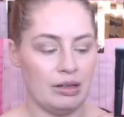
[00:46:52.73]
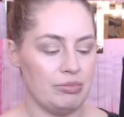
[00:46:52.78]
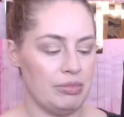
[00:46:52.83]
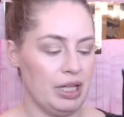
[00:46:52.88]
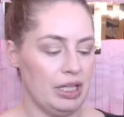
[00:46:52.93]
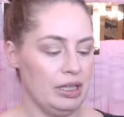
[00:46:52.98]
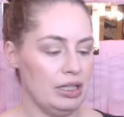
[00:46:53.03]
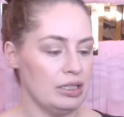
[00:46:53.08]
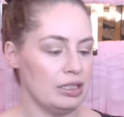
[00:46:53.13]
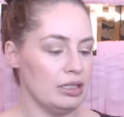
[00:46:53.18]

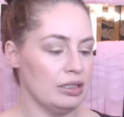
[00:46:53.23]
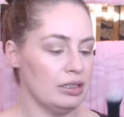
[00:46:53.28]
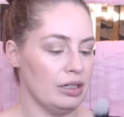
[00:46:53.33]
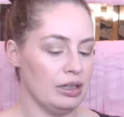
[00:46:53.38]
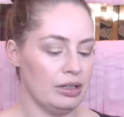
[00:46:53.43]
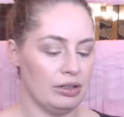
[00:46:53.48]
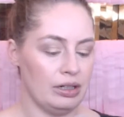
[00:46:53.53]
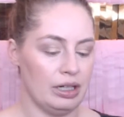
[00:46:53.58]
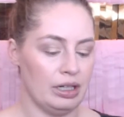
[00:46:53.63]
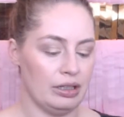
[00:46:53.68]
This is
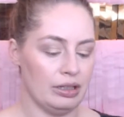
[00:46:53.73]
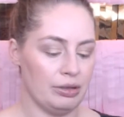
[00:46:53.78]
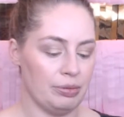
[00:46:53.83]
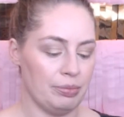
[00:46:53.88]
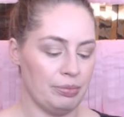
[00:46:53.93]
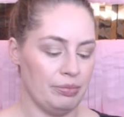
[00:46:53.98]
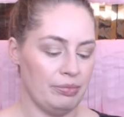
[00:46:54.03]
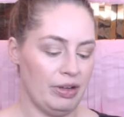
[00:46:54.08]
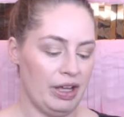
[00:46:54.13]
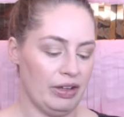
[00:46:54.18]
another
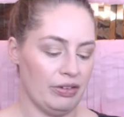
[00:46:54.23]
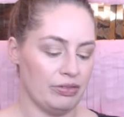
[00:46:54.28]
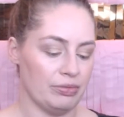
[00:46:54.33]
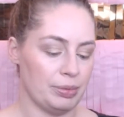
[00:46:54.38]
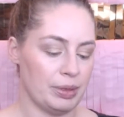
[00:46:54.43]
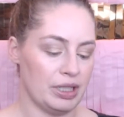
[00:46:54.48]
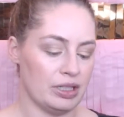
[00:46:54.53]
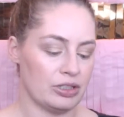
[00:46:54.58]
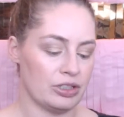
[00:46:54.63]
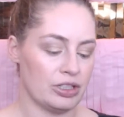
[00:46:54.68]
elf
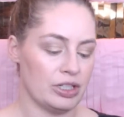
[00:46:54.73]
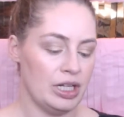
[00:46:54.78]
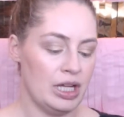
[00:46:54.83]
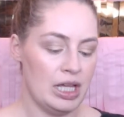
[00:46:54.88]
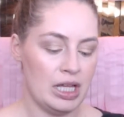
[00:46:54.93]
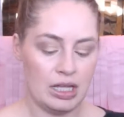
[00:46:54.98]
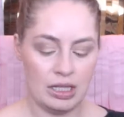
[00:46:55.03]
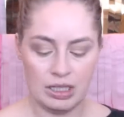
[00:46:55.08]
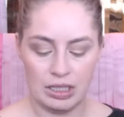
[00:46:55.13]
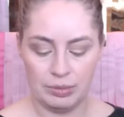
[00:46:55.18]
brush,
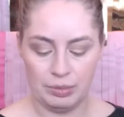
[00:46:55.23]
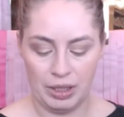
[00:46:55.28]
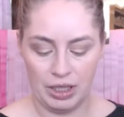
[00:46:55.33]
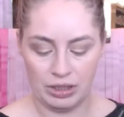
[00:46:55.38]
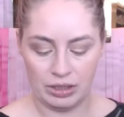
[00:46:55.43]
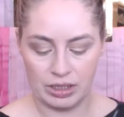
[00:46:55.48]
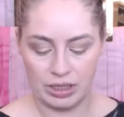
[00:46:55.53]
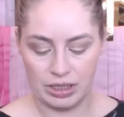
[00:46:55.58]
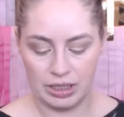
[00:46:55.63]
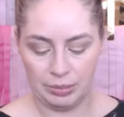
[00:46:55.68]
small
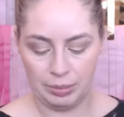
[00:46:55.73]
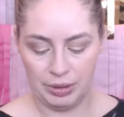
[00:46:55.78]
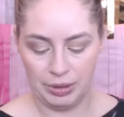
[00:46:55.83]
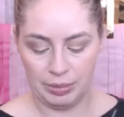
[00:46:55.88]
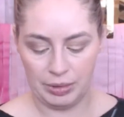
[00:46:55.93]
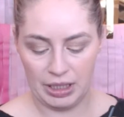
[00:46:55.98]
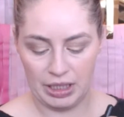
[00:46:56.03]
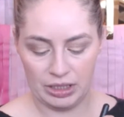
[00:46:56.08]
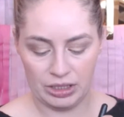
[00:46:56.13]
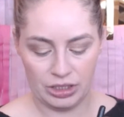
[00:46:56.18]
stipple
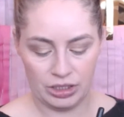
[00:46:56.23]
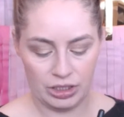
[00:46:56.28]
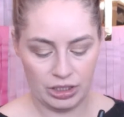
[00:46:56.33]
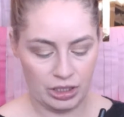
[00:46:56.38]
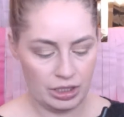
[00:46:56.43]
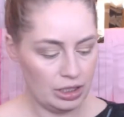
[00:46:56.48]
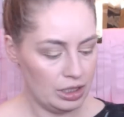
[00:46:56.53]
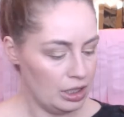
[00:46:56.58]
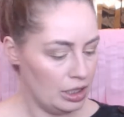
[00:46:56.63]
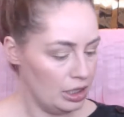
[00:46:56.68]
brush.
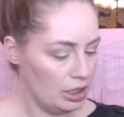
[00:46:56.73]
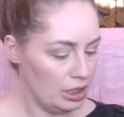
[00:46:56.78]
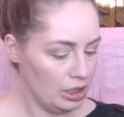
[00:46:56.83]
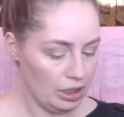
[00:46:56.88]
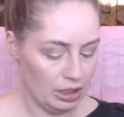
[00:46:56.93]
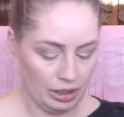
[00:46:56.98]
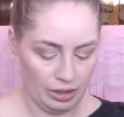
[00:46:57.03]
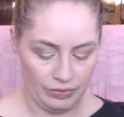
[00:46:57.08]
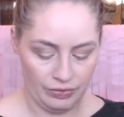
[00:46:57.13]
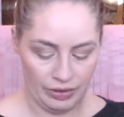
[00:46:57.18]

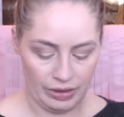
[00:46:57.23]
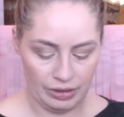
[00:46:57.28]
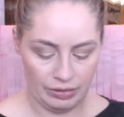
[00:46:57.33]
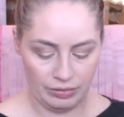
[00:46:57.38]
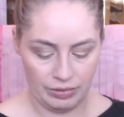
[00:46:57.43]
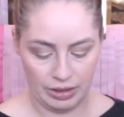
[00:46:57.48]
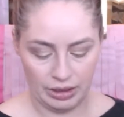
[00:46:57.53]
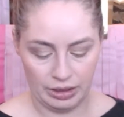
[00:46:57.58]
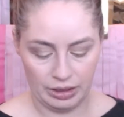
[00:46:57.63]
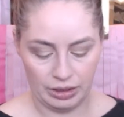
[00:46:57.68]
I find it
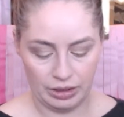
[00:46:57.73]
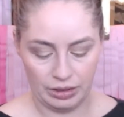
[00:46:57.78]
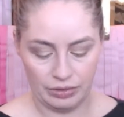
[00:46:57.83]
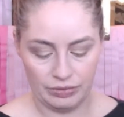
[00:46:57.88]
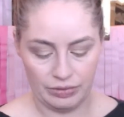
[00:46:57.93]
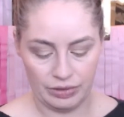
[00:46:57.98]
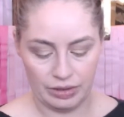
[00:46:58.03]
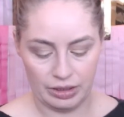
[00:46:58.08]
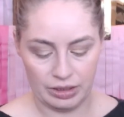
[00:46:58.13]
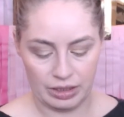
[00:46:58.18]
really good
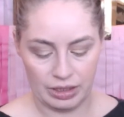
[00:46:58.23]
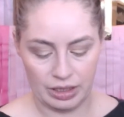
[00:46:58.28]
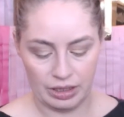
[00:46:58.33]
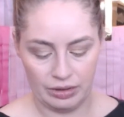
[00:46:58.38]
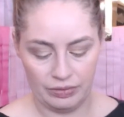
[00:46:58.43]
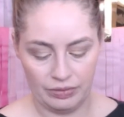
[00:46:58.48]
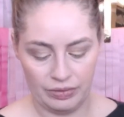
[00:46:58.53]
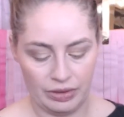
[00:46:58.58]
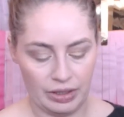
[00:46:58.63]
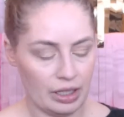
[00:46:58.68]
for this kind
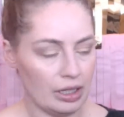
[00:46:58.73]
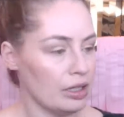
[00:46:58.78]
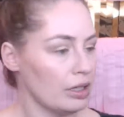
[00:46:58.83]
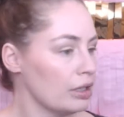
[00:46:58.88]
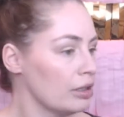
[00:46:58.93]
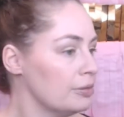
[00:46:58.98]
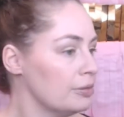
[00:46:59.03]
of thing.